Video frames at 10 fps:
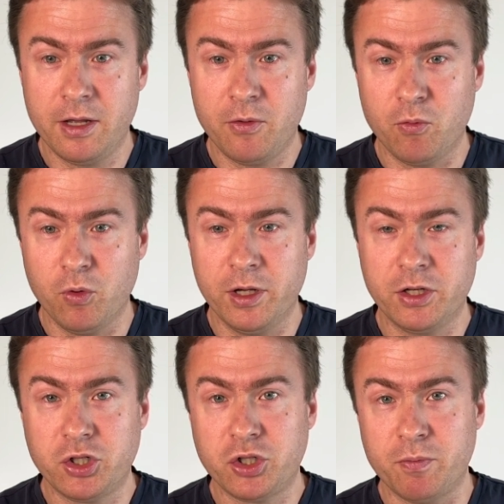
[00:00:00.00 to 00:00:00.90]

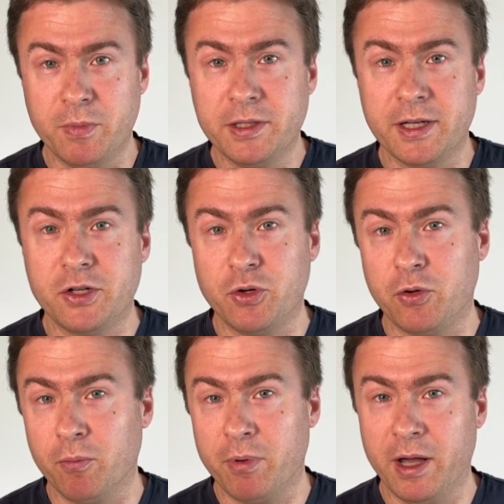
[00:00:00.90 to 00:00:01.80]
which means they actually
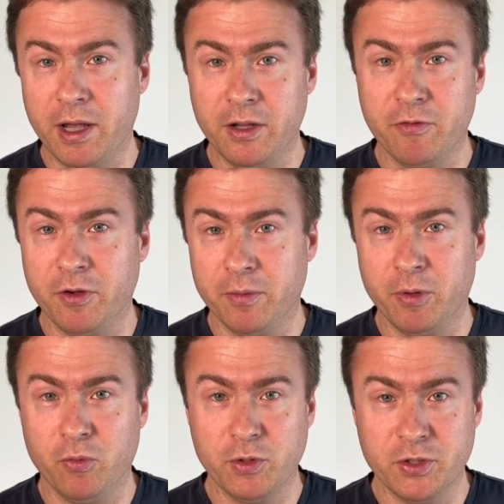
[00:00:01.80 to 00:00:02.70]
comply, for
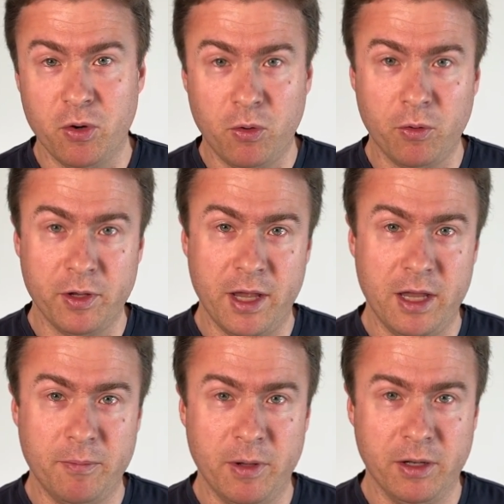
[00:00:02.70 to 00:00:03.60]
example, with all the
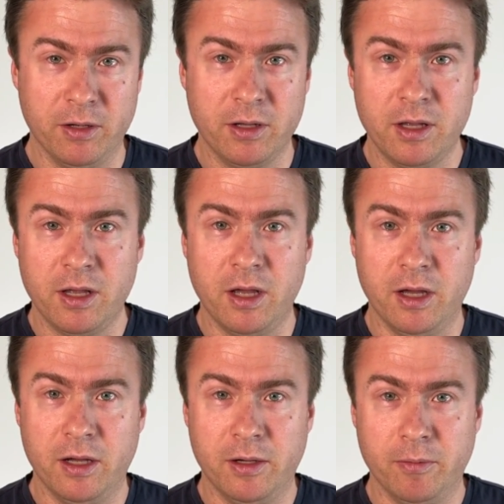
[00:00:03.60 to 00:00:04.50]

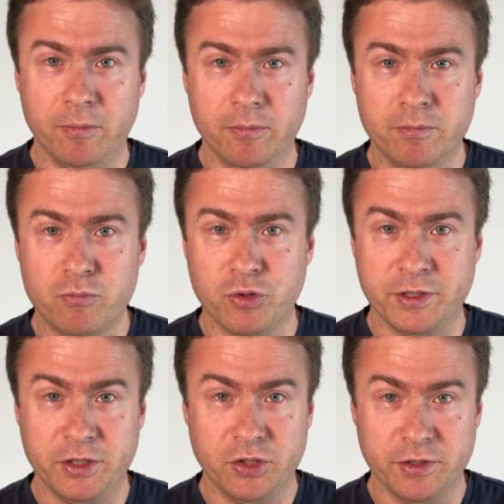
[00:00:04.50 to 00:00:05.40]
AML
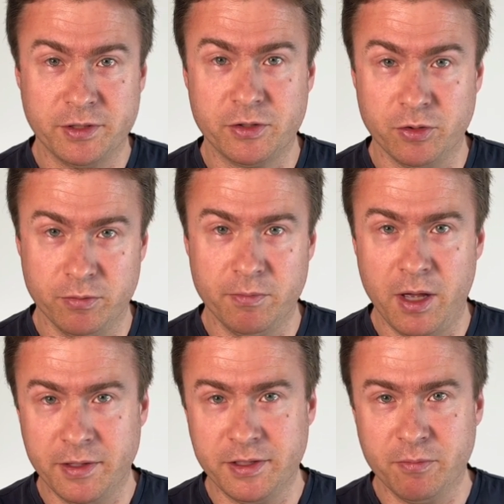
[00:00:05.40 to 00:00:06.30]
procedures, so
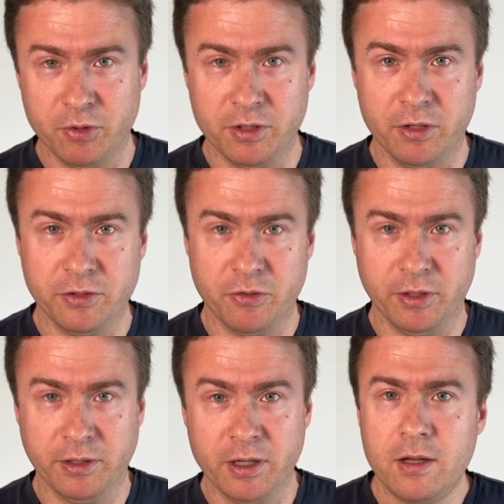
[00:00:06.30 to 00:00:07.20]
anti-money
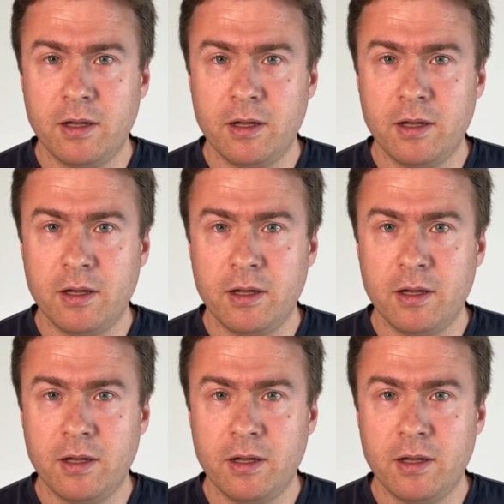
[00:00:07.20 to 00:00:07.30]
laundering.